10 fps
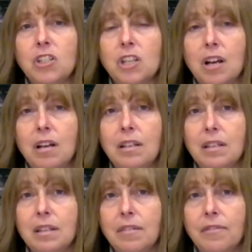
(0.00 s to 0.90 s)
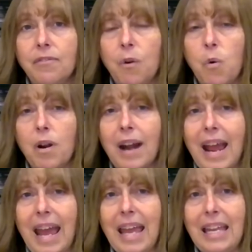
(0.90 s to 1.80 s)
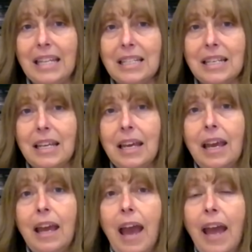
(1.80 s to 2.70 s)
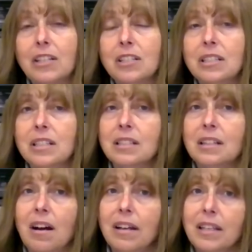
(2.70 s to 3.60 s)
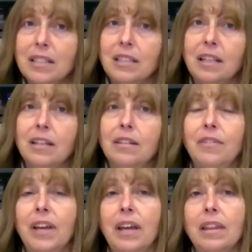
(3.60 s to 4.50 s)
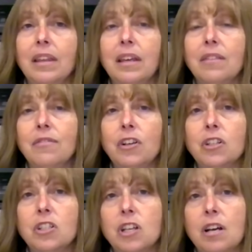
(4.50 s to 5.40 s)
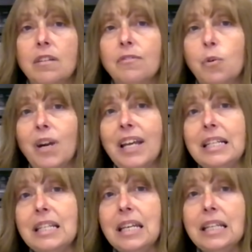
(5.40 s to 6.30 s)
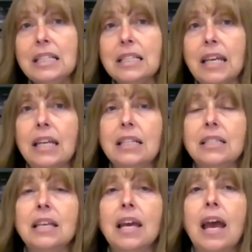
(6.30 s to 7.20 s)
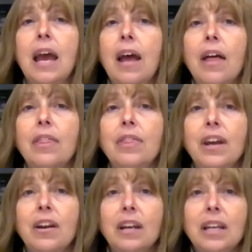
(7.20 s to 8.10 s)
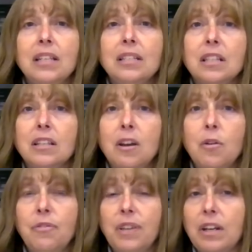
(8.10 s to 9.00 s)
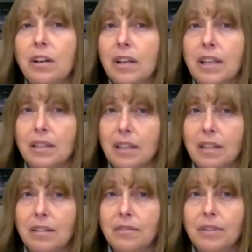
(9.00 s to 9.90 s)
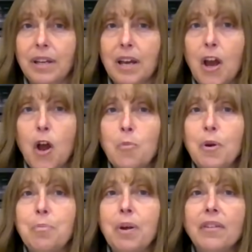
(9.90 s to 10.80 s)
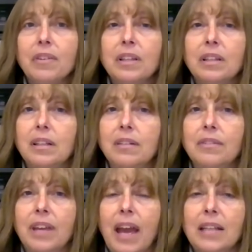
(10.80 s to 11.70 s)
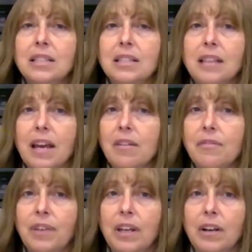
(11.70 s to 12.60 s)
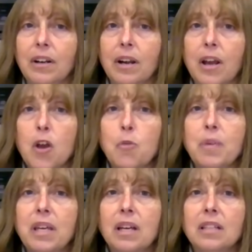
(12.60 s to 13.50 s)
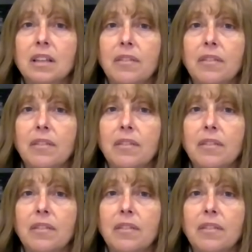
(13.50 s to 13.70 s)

John 4:8 actually says God is love, and then 1 John 4:18 says there is no fear in love, but perfect love casteth out fear, because